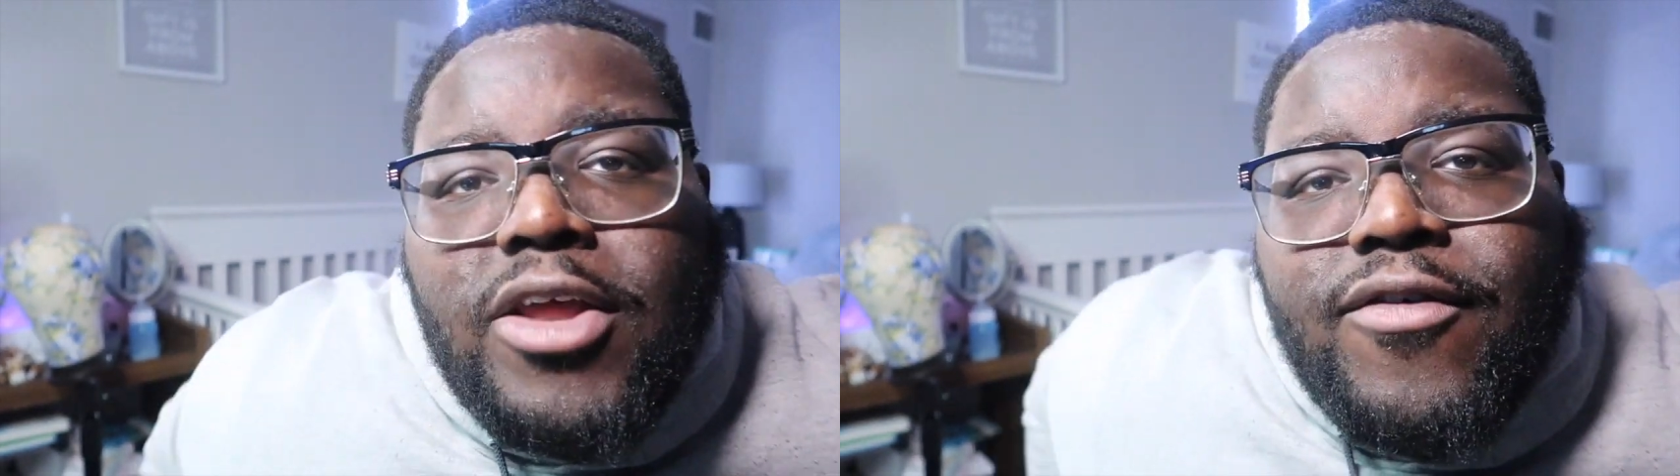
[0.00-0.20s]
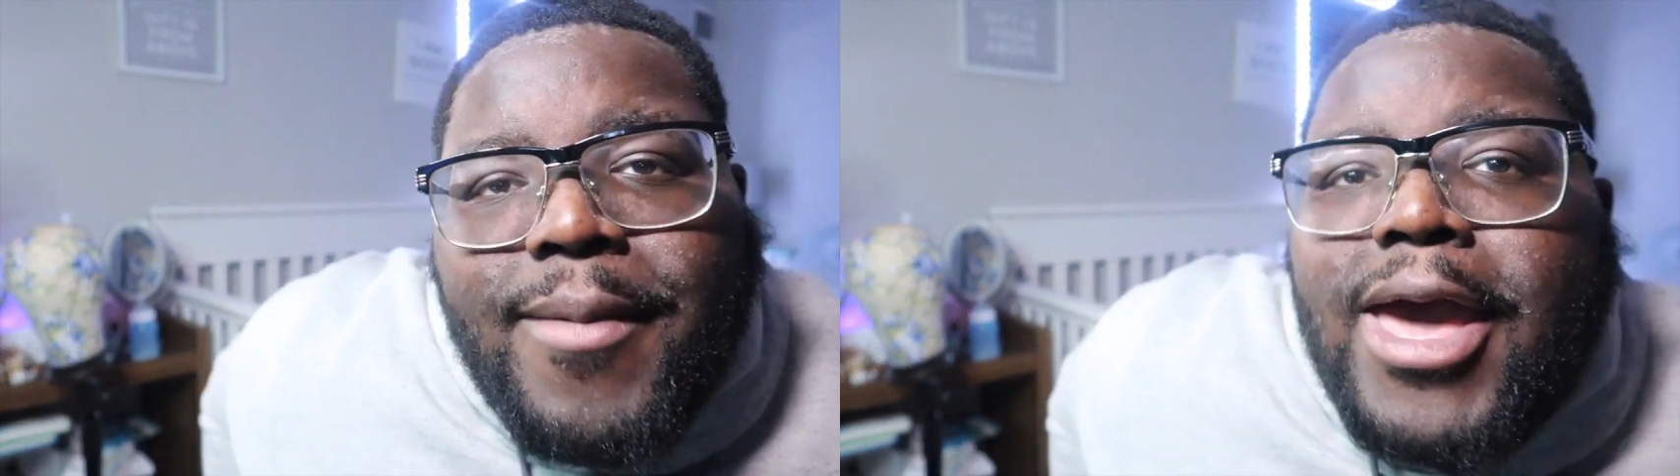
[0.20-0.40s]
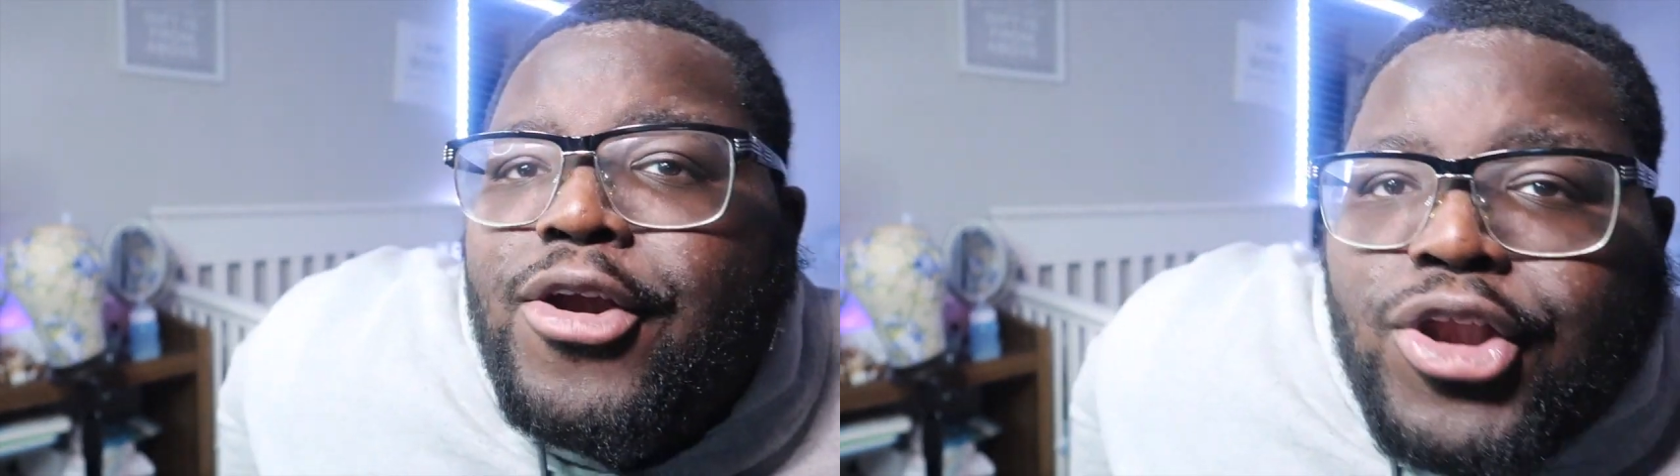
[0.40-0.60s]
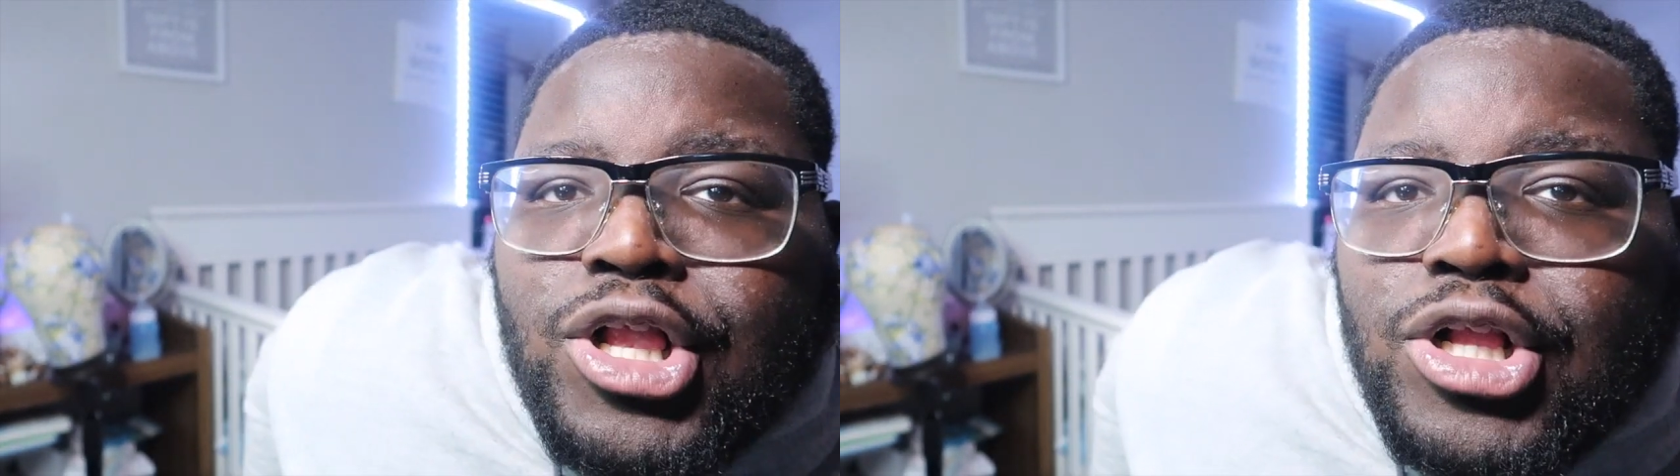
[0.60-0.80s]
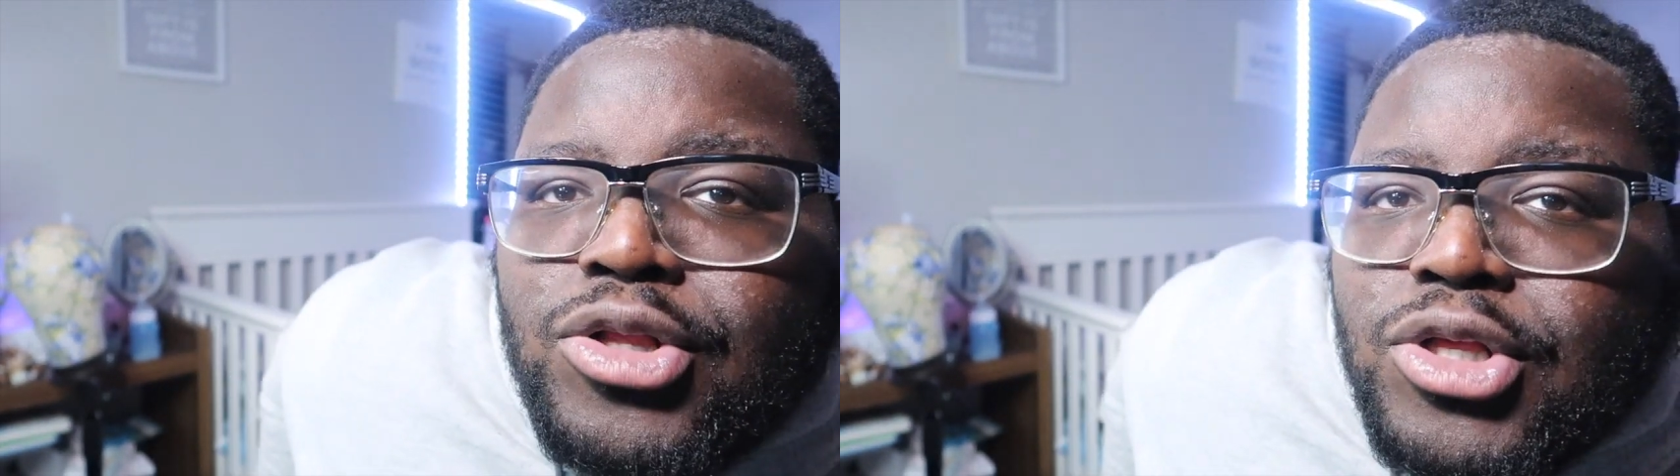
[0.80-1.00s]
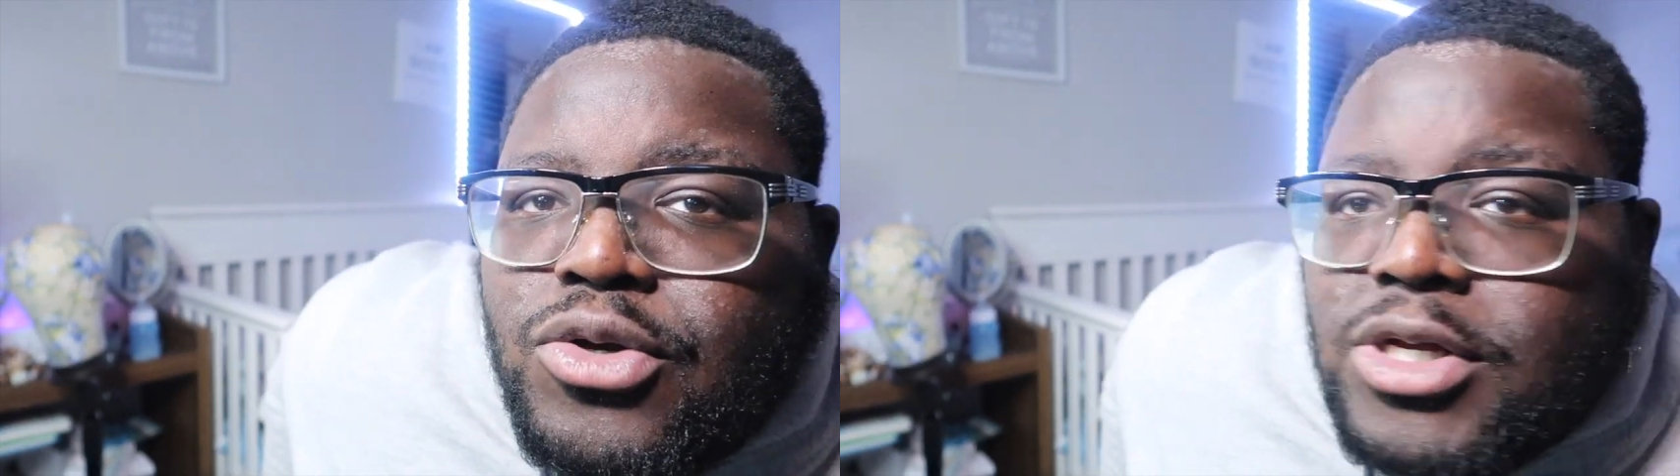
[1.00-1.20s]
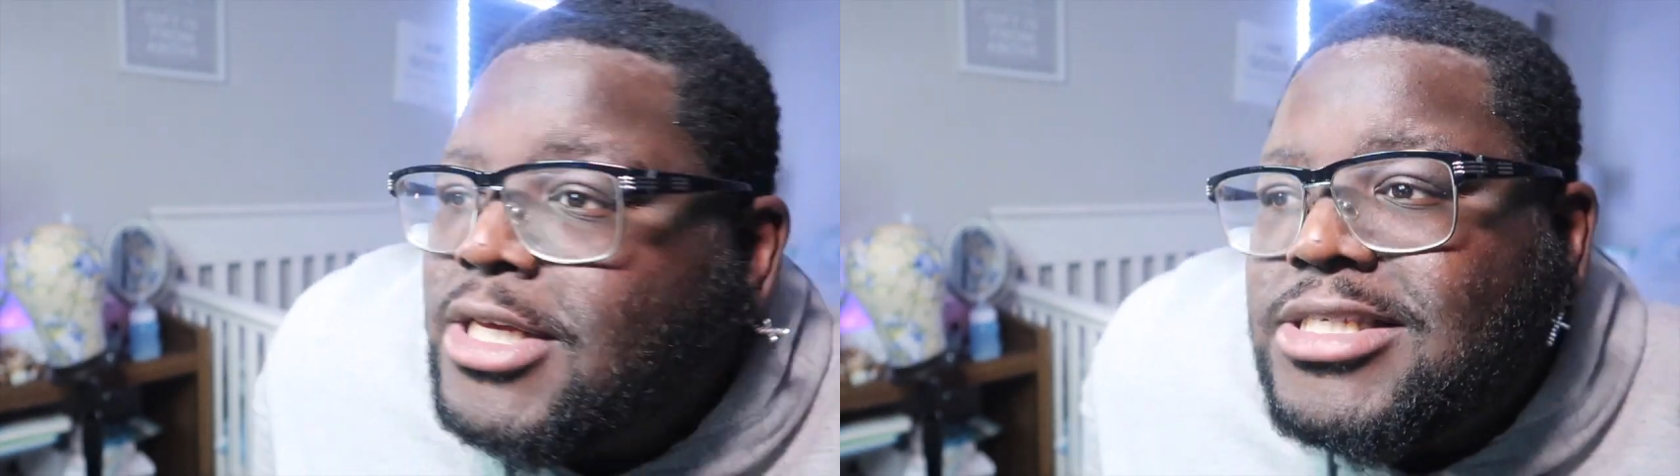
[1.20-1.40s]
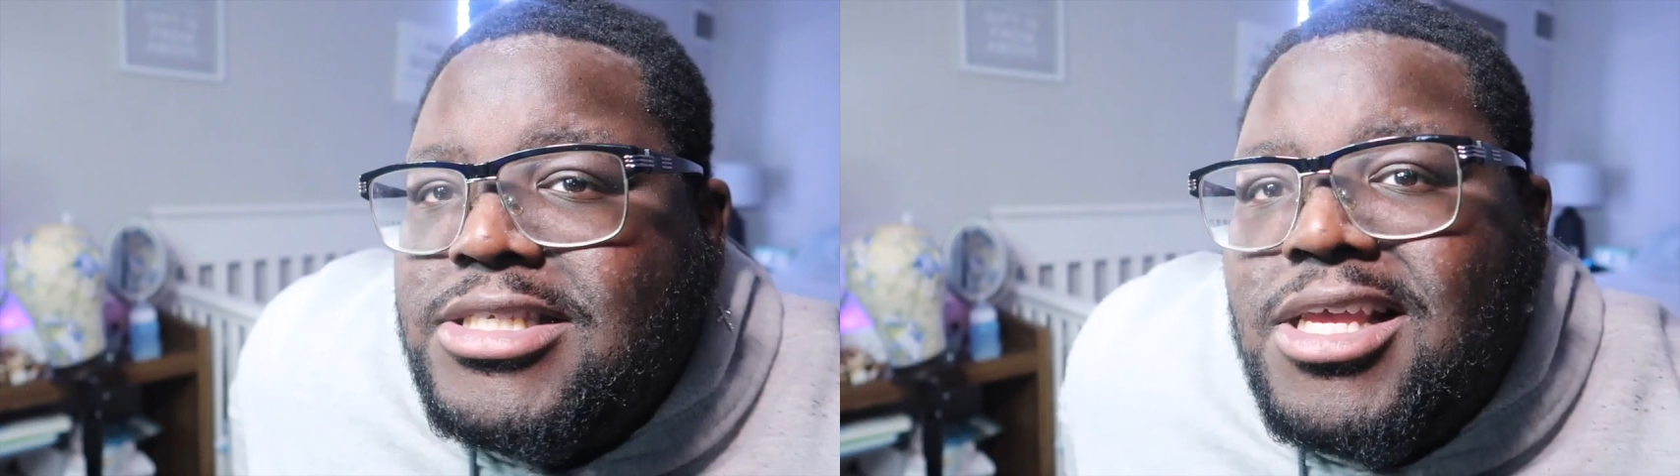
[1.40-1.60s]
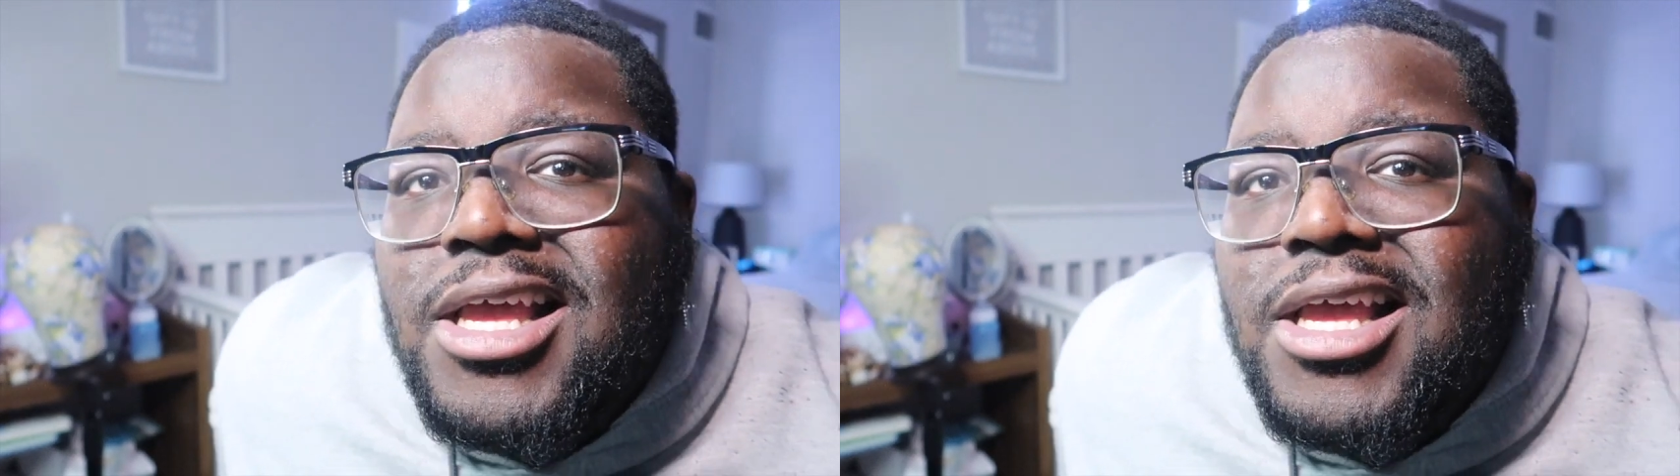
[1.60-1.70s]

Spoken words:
even matter, DELULU, cause